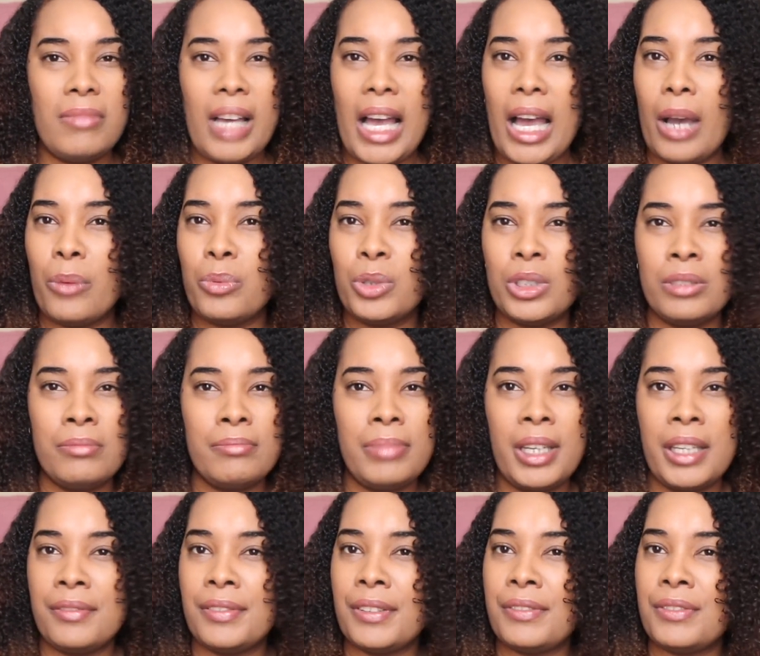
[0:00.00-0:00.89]
I wouldn't
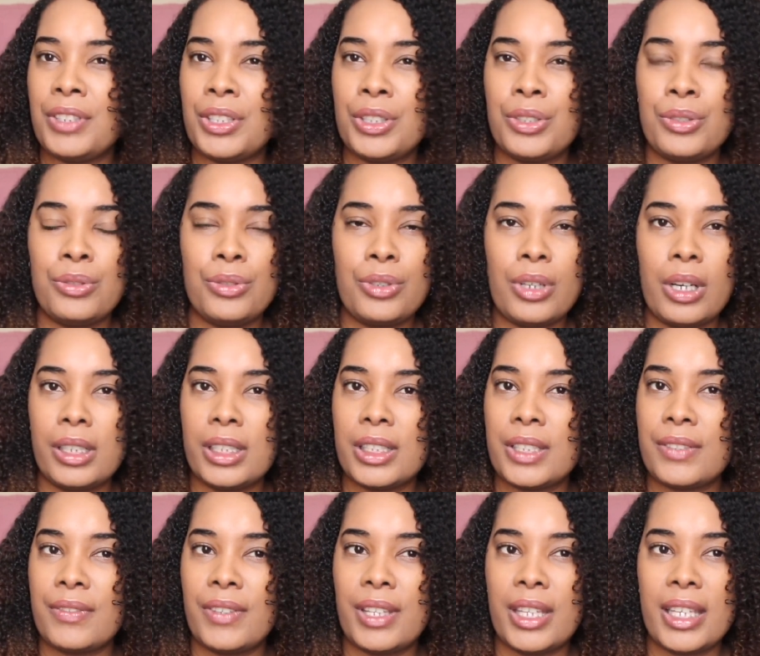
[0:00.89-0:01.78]
pay
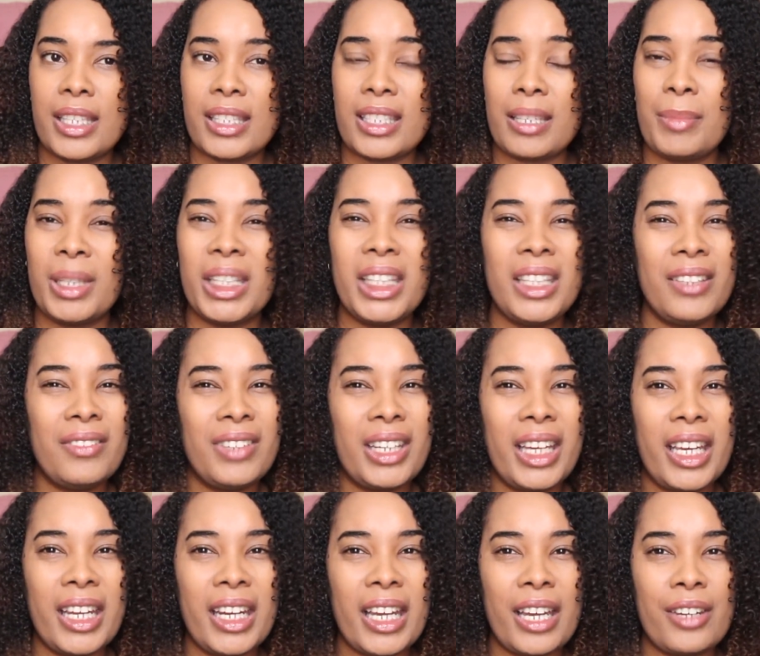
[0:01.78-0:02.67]
$52 for this. I mean, even
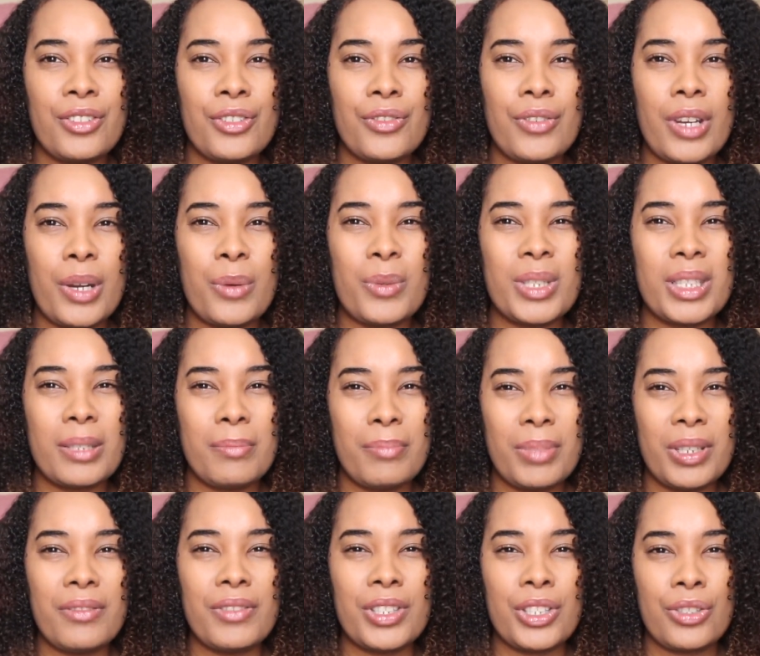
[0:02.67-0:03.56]
800 Rand was a
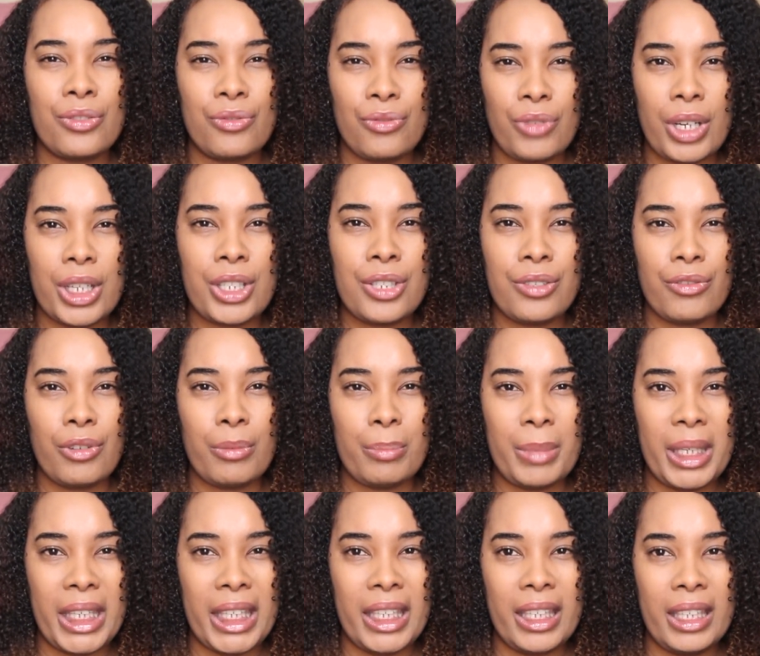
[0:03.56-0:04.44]
bit of a stretch for
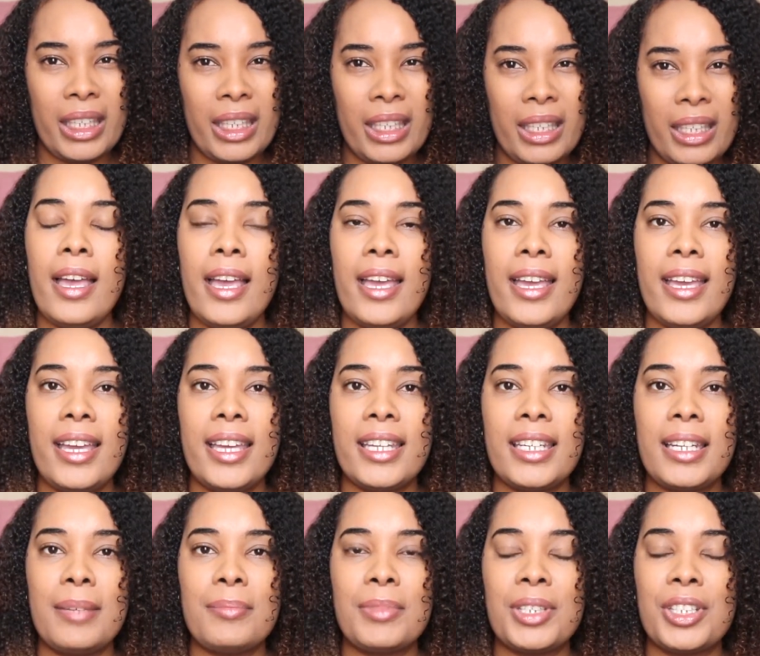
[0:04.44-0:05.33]
me.
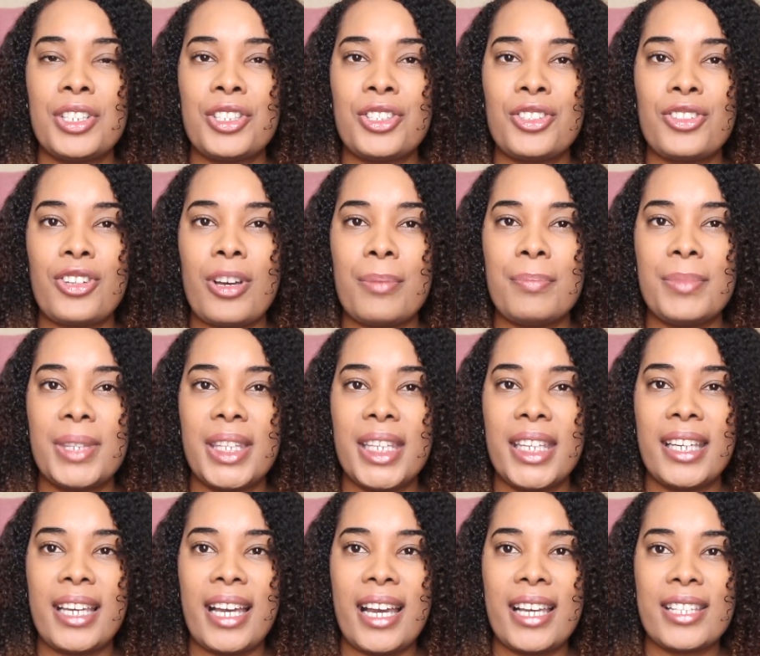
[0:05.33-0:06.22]
And I'm gonna stop
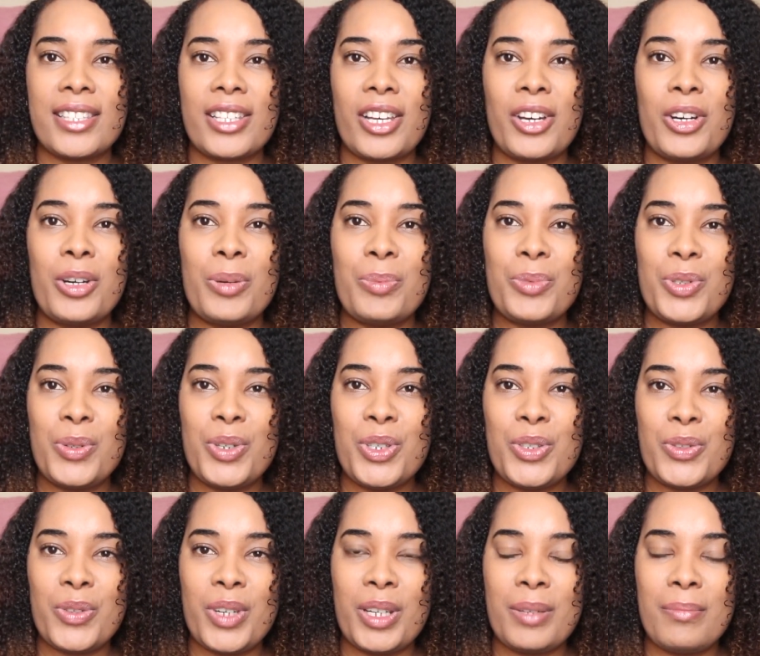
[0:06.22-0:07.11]
there, guys. I hope you
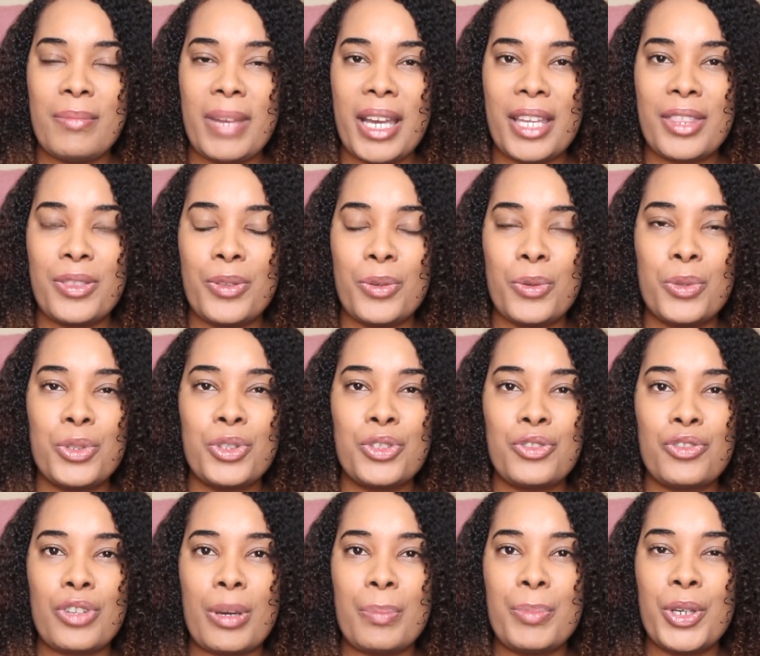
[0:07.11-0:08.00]
enjoyed my
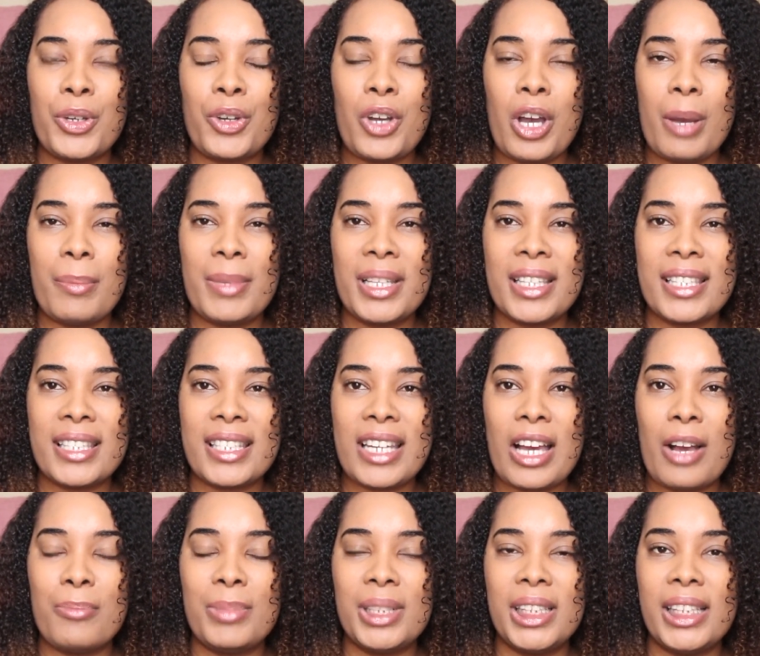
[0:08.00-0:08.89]
thoughts. Drop your comments
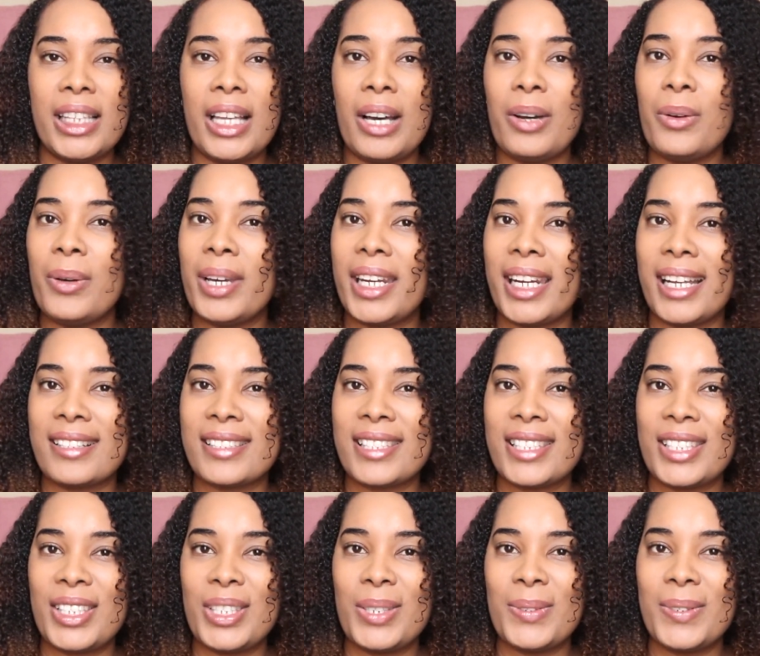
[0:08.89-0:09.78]
down below, and I'll
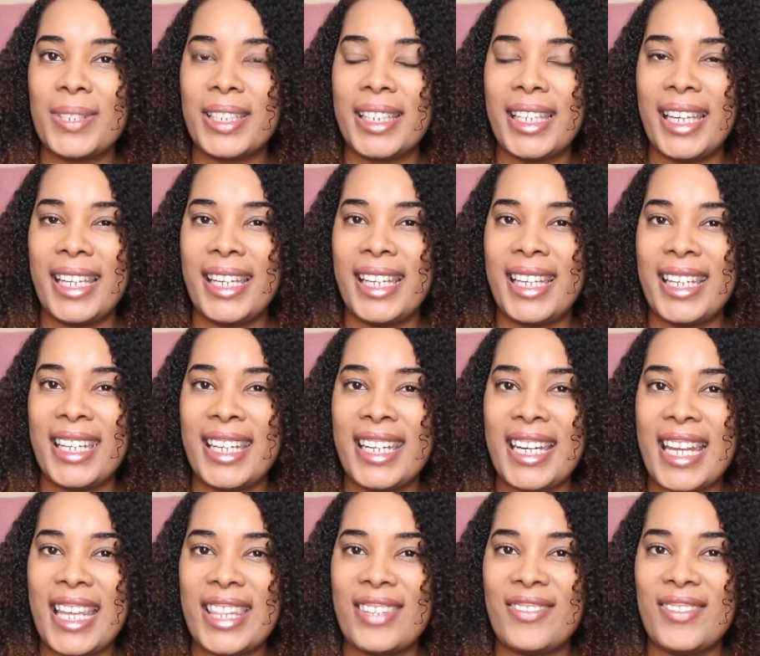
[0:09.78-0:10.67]
see you again in
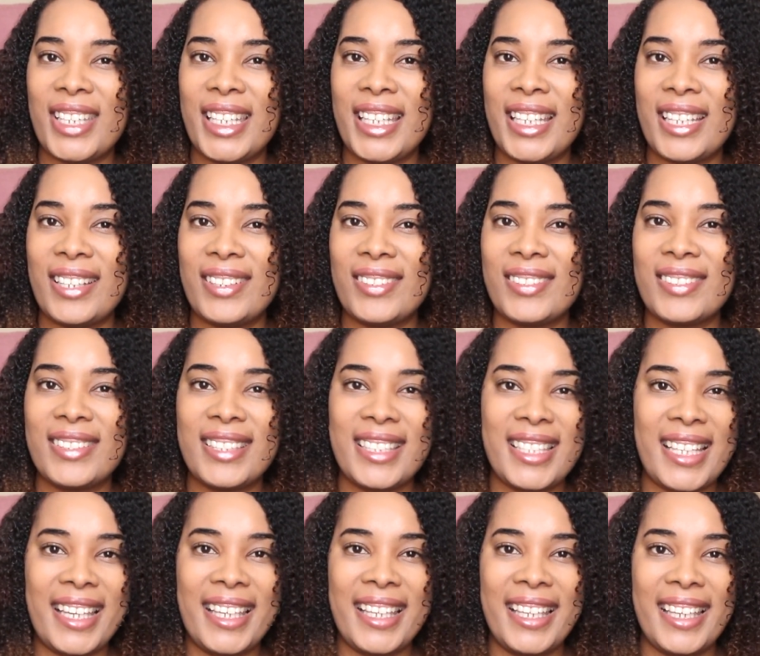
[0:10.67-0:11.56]
another video.
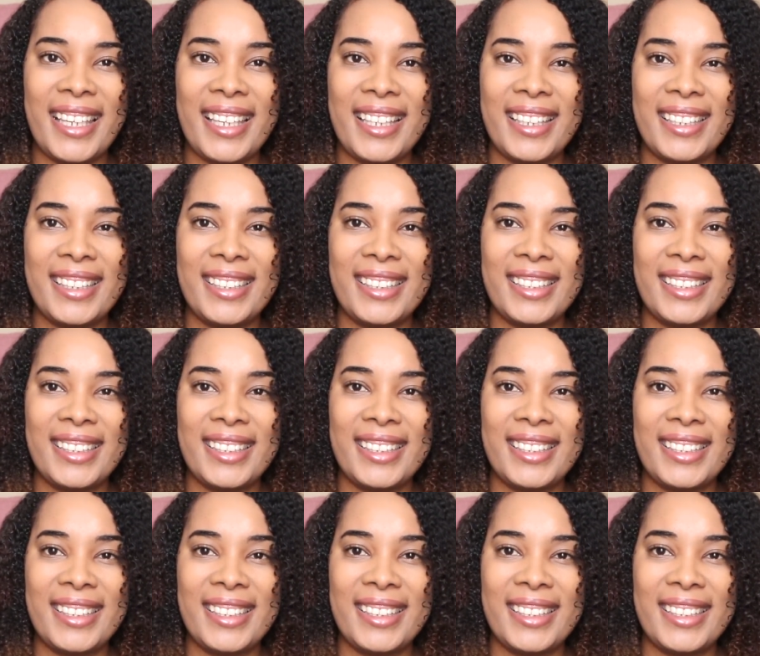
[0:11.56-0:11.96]
Take care.